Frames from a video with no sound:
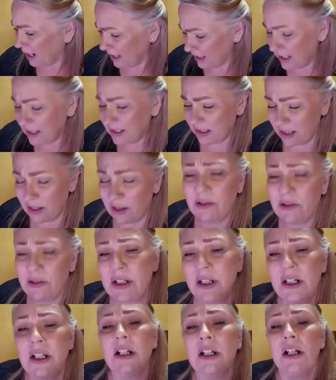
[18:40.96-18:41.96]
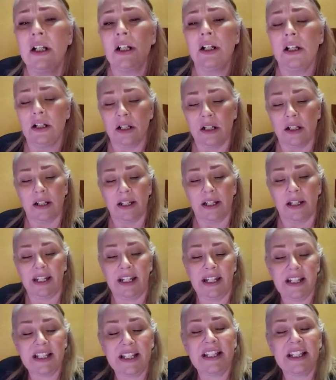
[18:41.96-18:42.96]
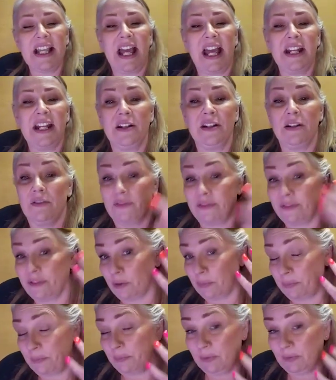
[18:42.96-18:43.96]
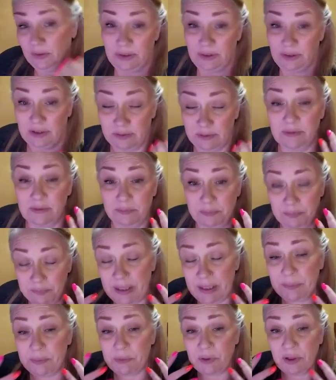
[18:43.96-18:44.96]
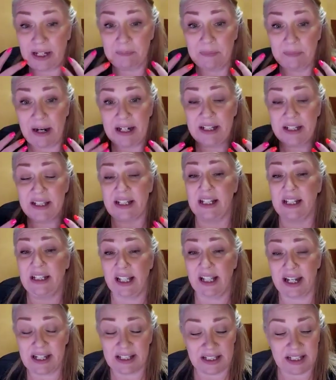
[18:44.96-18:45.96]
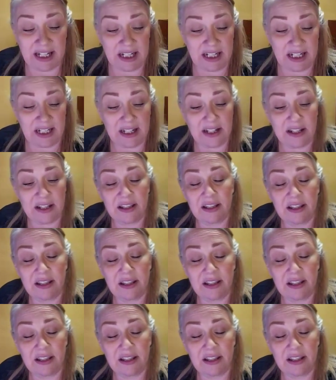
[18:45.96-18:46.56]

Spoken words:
I think so. He said for people like my skin, light skin,